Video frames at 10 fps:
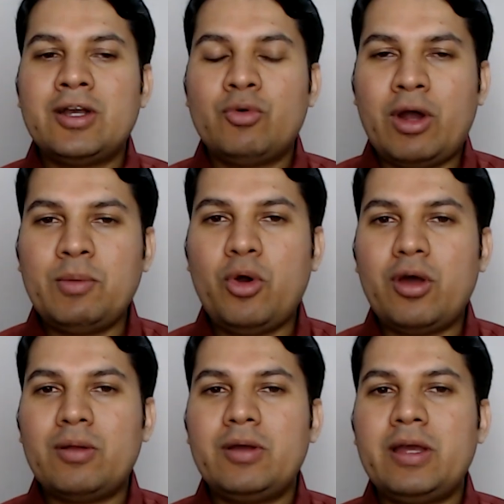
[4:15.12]
One
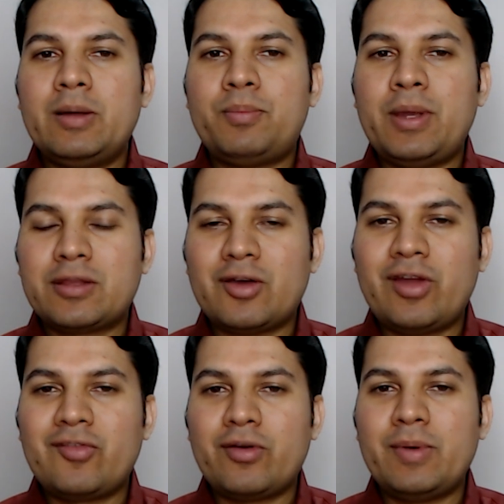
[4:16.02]
more piece of
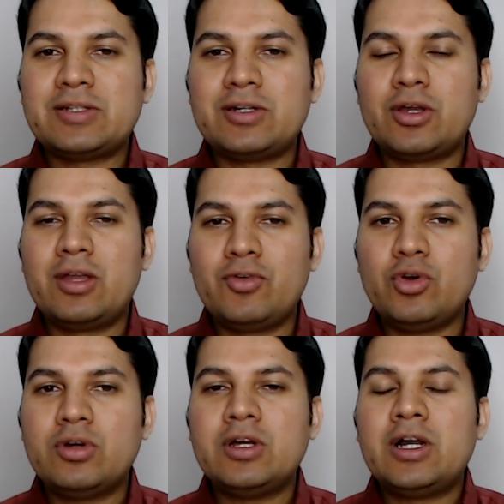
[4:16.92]
information to give
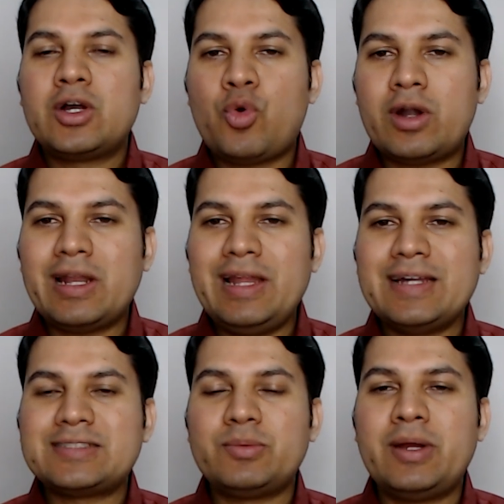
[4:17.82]
you, quarterly
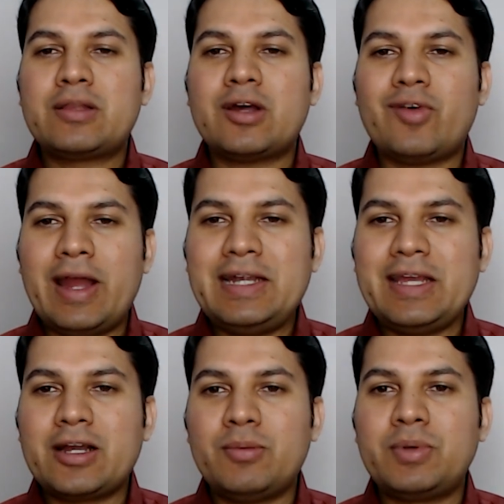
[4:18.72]
estimates of IT
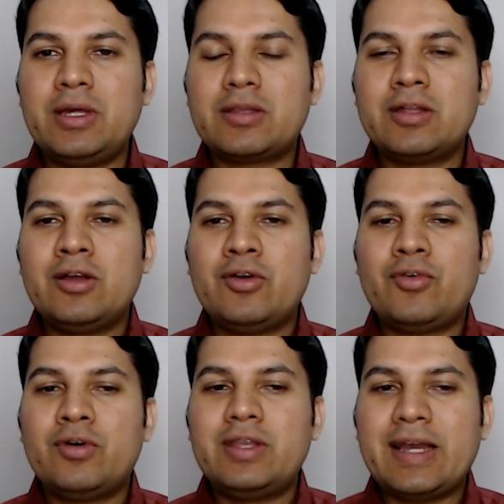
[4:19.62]
companies,
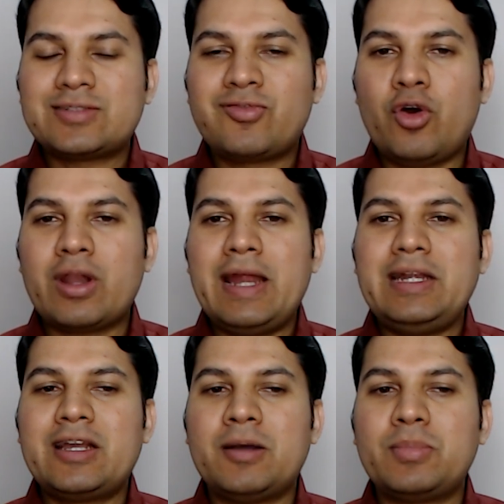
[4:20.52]
next 4
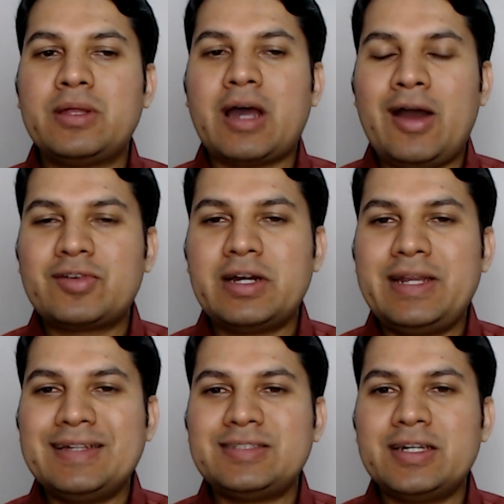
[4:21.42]
IT companies after
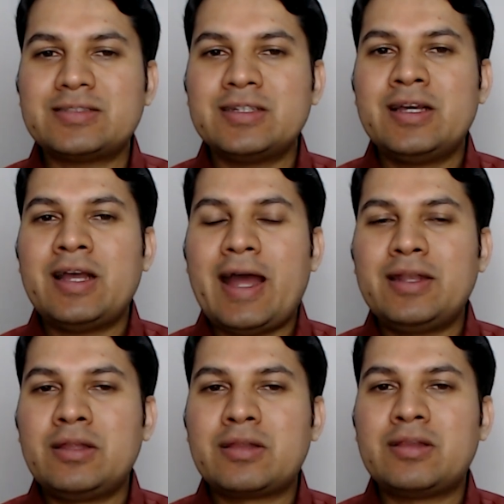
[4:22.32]
TCS, and
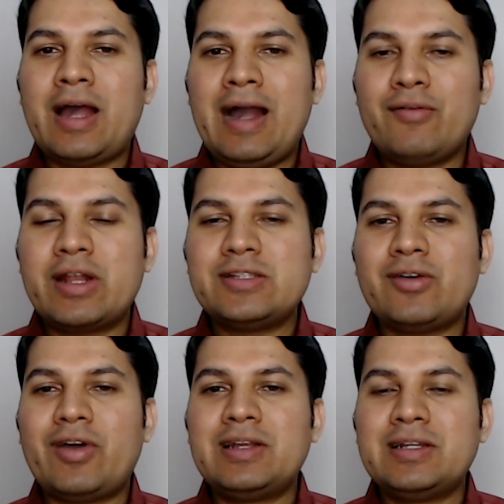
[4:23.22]
this is the average of
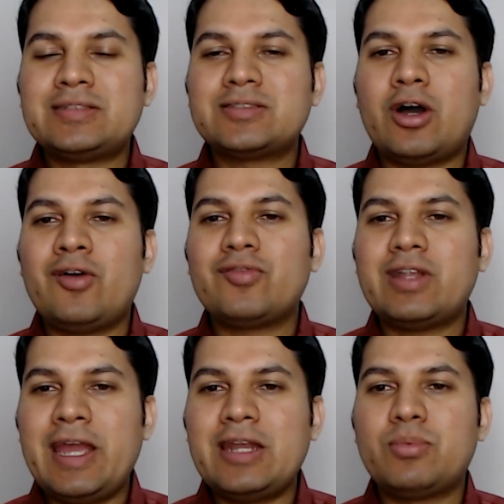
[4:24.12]
analysts of
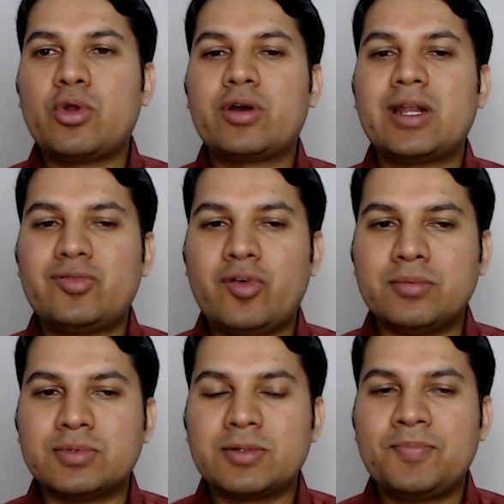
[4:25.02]
9 brokerage
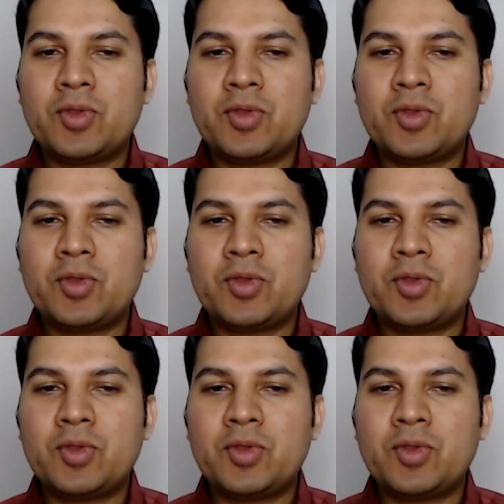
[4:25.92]
firms.